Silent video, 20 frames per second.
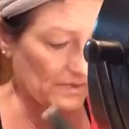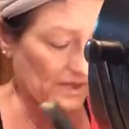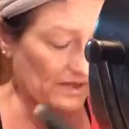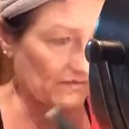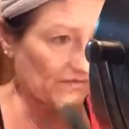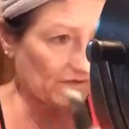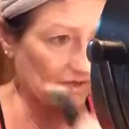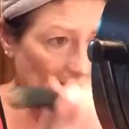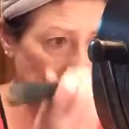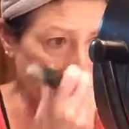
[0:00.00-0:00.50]
make
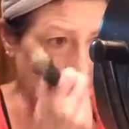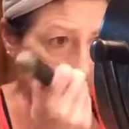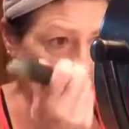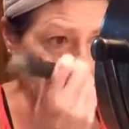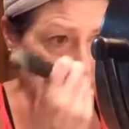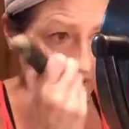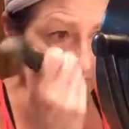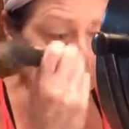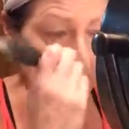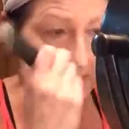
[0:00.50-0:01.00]
a video
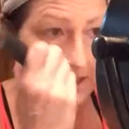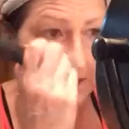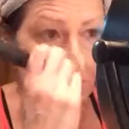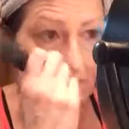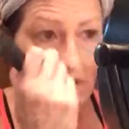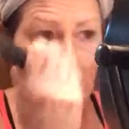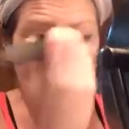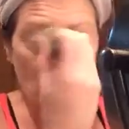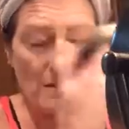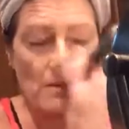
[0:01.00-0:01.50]
and tell
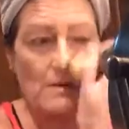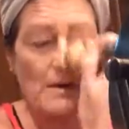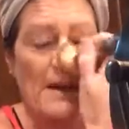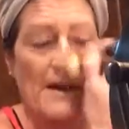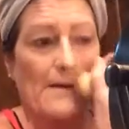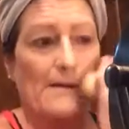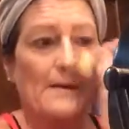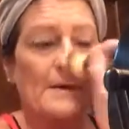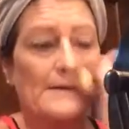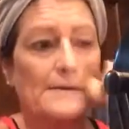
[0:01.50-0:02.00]
you all
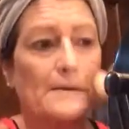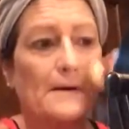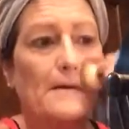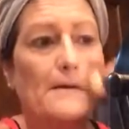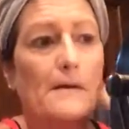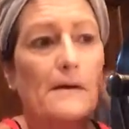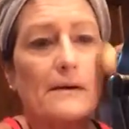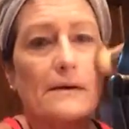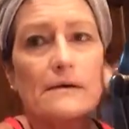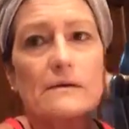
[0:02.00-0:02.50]
how I
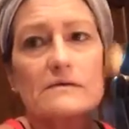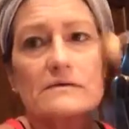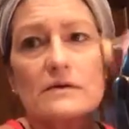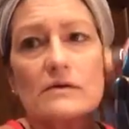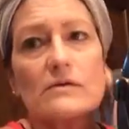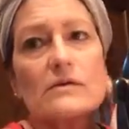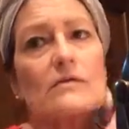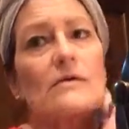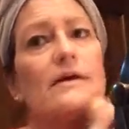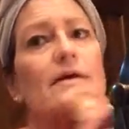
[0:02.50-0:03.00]
started. So
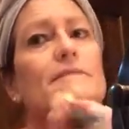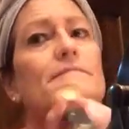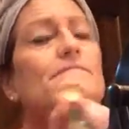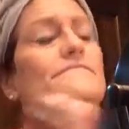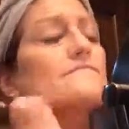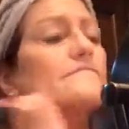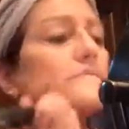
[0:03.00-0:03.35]
anyway,